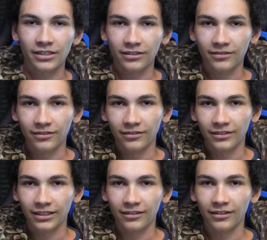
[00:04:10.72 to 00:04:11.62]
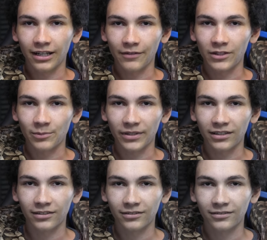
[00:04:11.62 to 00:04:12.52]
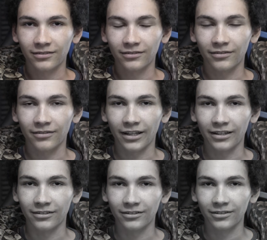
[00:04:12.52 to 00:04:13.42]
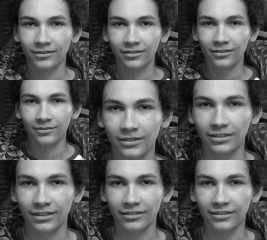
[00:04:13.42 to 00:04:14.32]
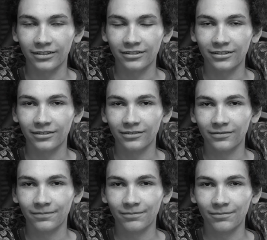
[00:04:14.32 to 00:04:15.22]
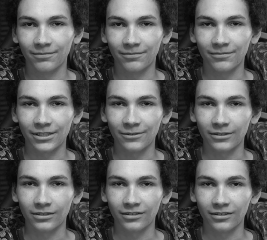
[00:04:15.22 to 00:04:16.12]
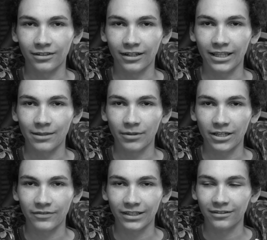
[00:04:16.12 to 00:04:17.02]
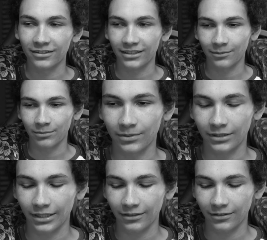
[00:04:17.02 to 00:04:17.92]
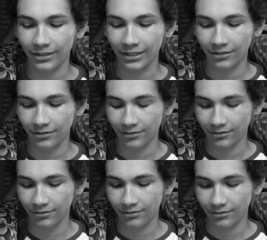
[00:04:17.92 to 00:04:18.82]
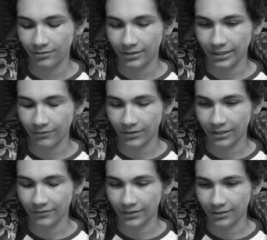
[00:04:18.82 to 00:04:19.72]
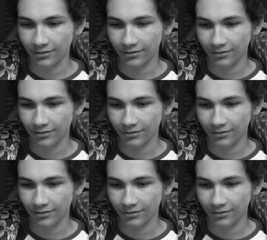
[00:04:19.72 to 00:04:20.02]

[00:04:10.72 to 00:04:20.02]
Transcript: she did have the space and decided that she was gonna keep Ivy, and I was like, but I already have Ivy.